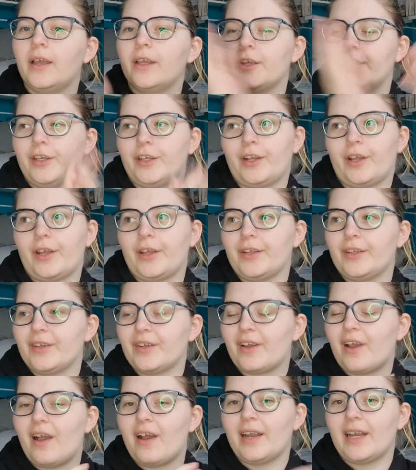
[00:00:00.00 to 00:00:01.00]
you know, you
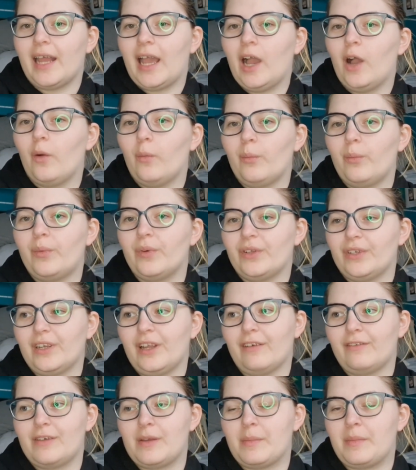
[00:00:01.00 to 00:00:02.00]
can't help but
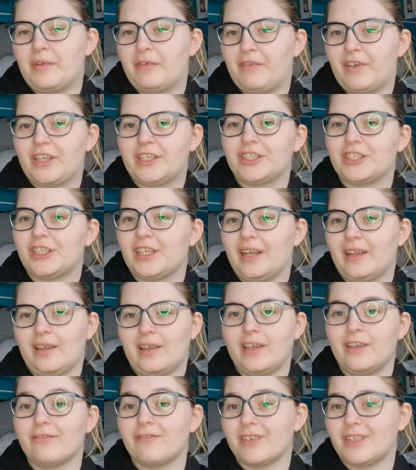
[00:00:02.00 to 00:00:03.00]
love him eventually.
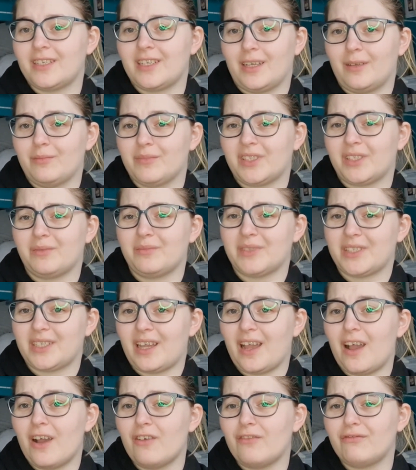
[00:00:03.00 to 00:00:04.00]
He redeems
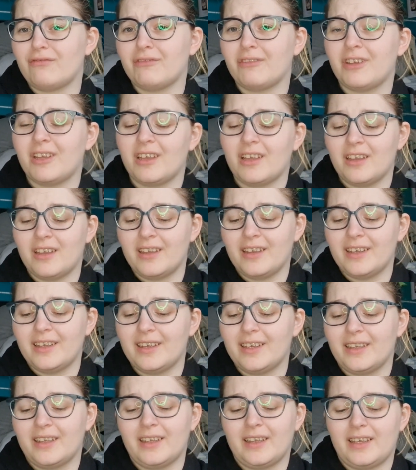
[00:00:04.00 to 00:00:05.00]
himself.
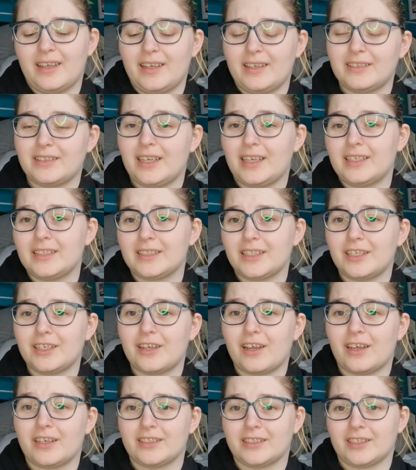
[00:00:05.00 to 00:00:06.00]
He's a
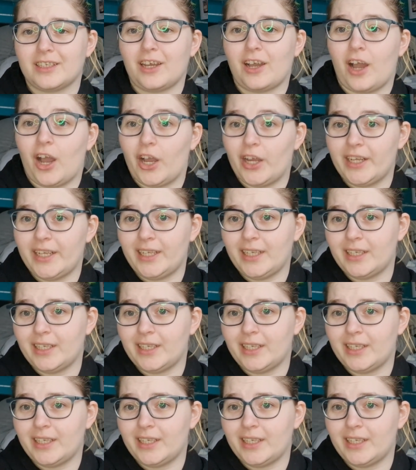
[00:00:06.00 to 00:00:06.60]
nice guy.